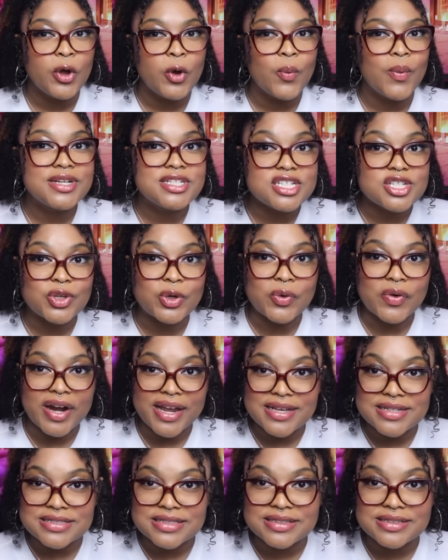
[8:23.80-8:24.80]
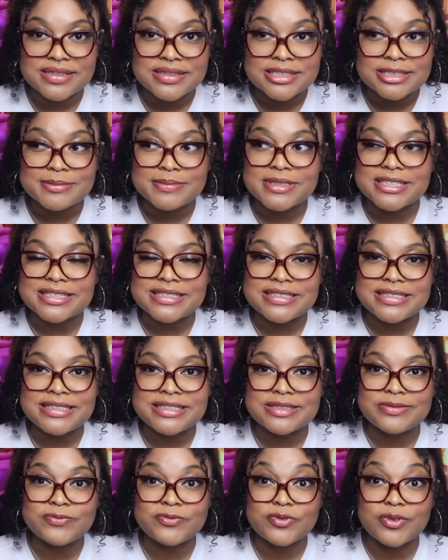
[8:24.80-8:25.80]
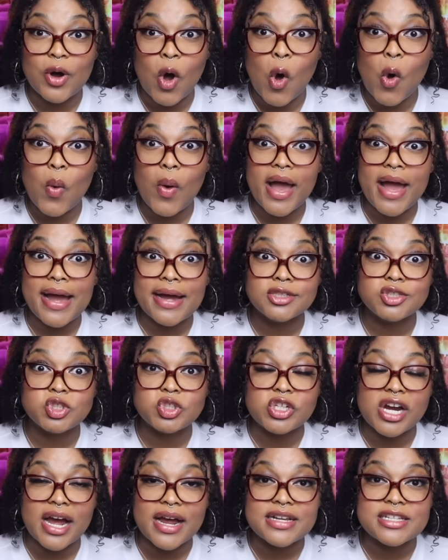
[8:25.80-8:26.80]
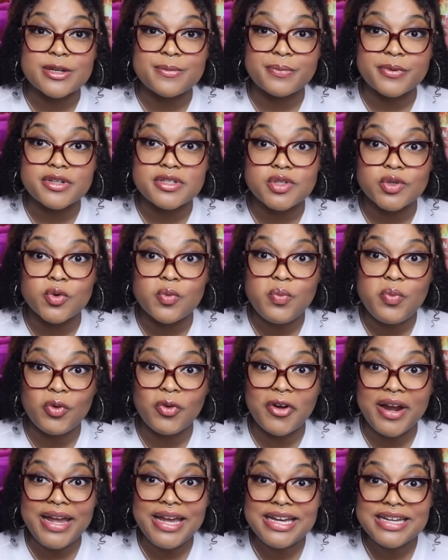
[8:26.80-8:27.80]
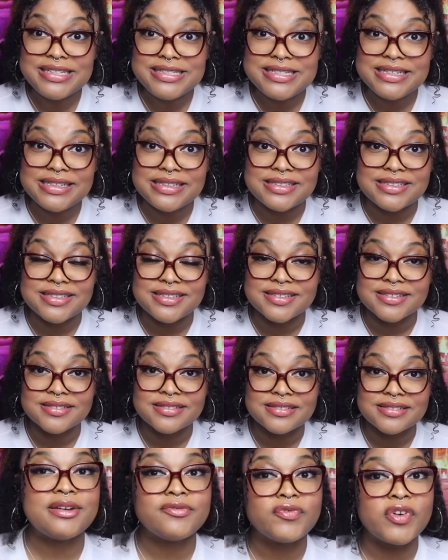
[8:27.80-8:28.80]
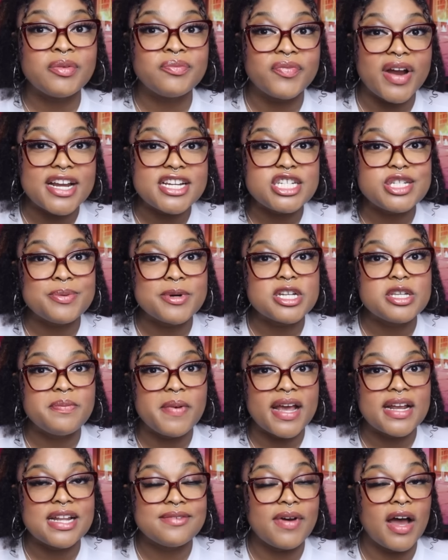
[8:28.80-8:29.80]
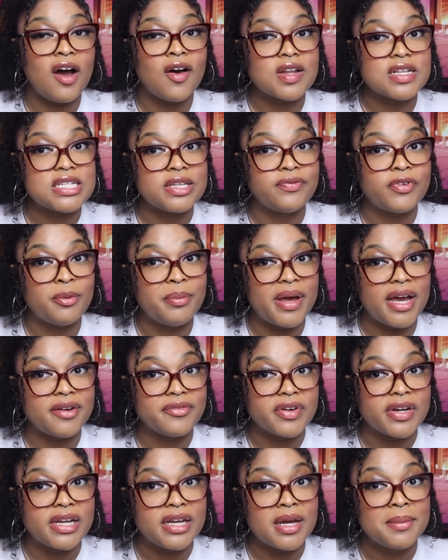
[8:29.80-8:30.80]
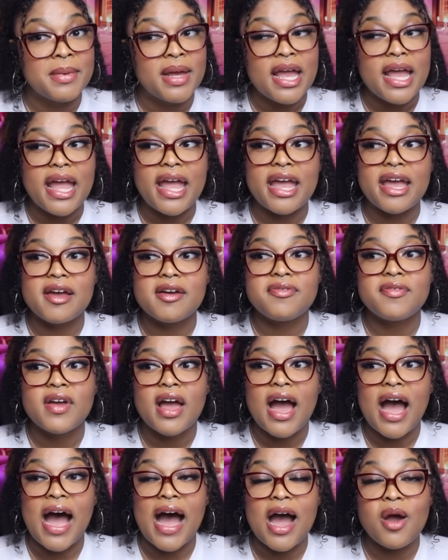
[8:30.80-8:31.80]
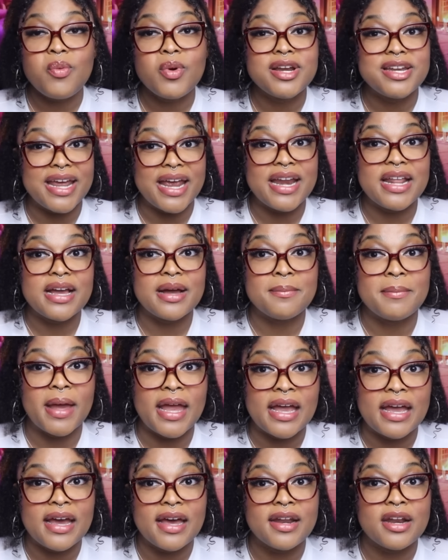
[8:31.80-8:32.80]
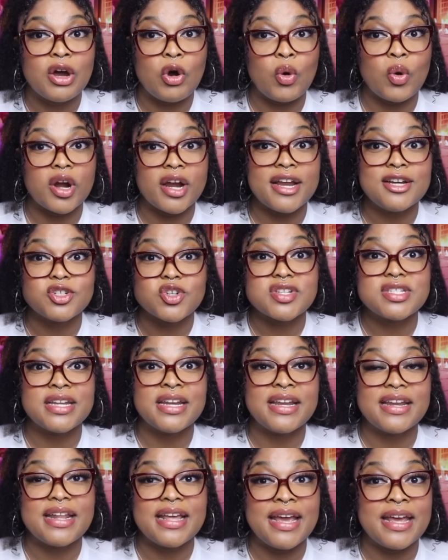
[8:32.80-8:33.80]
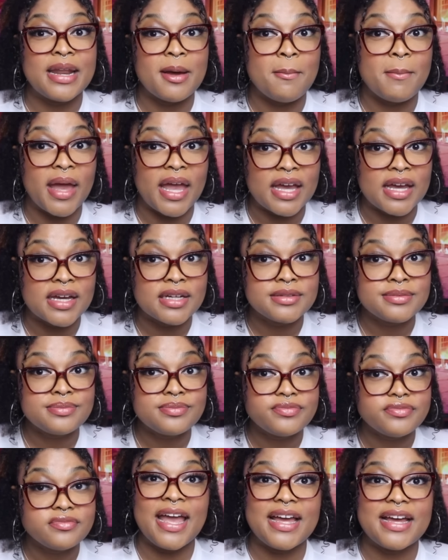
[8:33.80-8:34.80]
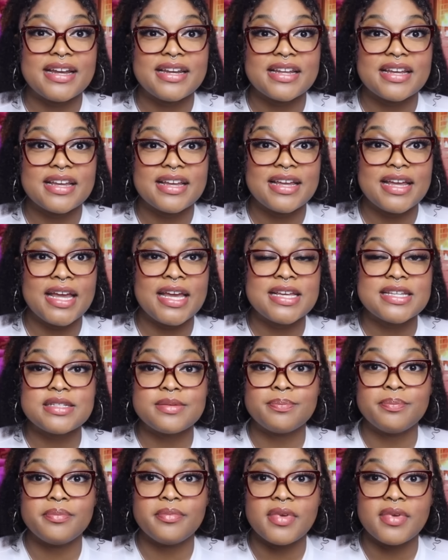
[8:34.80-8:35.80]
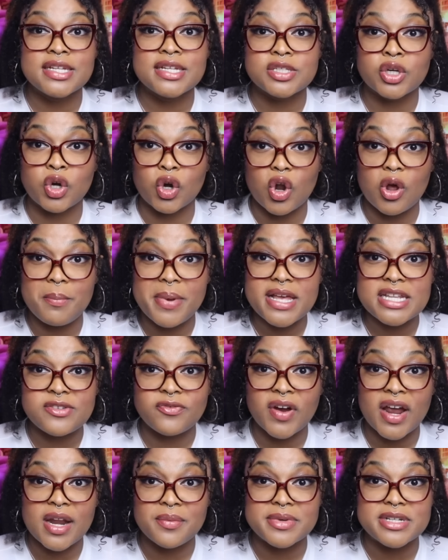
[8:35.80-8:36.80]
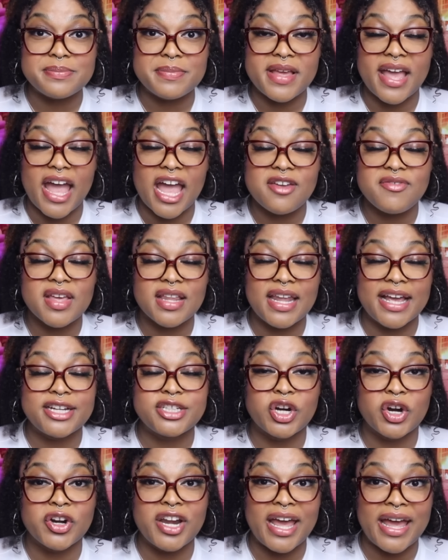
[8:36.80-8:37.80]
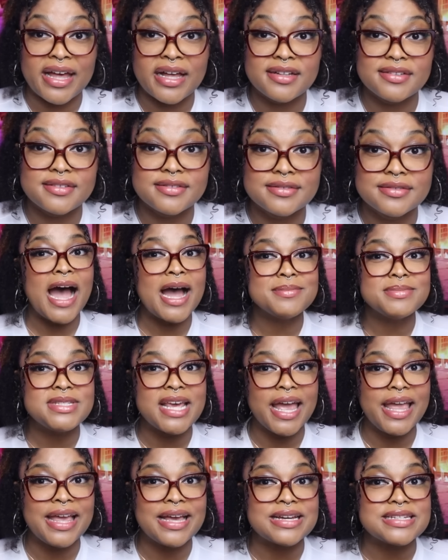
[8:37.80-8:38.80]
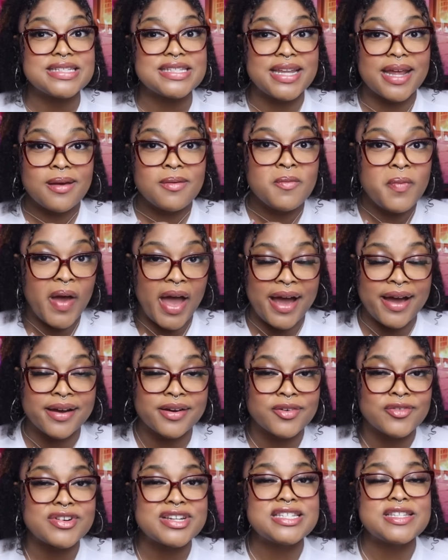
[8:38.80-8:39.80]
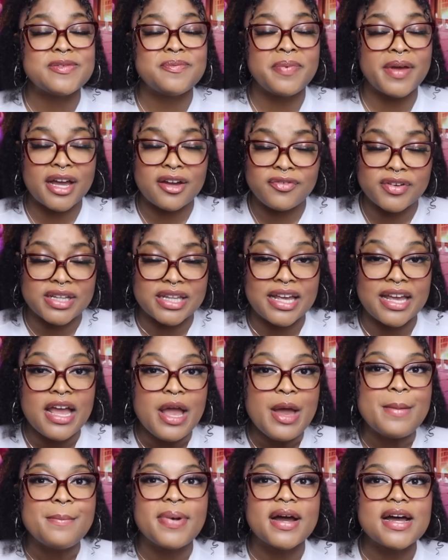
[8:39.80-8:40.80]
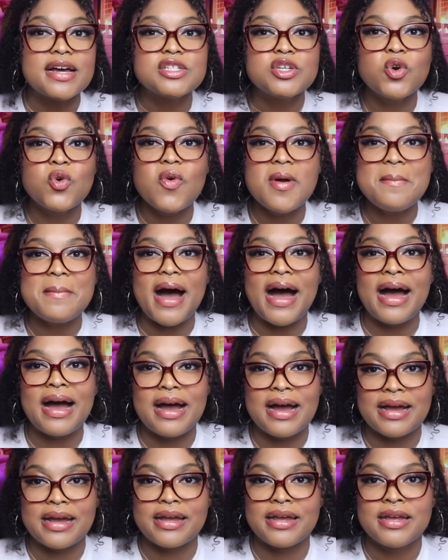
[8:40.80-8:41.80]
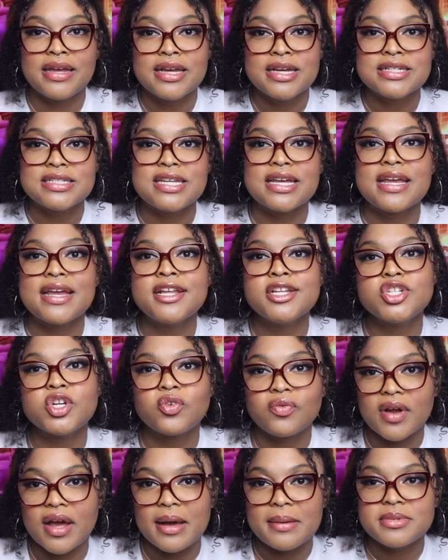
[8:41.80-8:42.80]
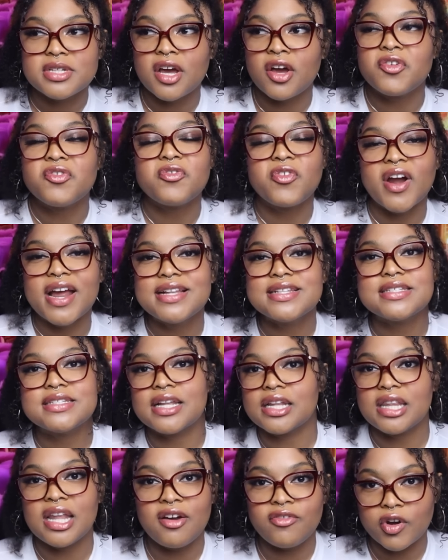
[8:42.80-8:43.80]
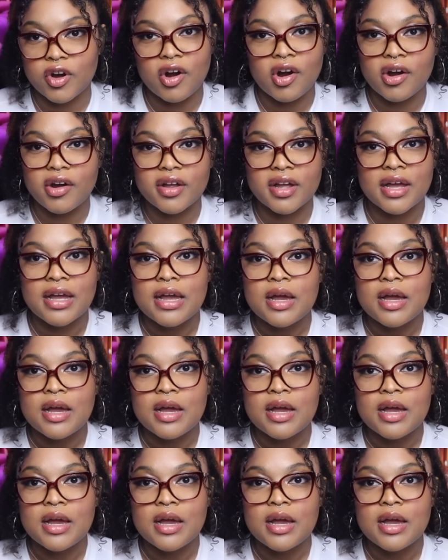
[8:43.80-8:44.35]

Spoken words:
which is crazy because he's whole ass trying to pursue Brandy. And from Reggie's perspective, I honestly feel bad for him. If I were dating a man or interested in a man and his girl best friend was behaving like Darnell, I'm taking a step back respectfully, because who am I to interrupt a friends to lover arc?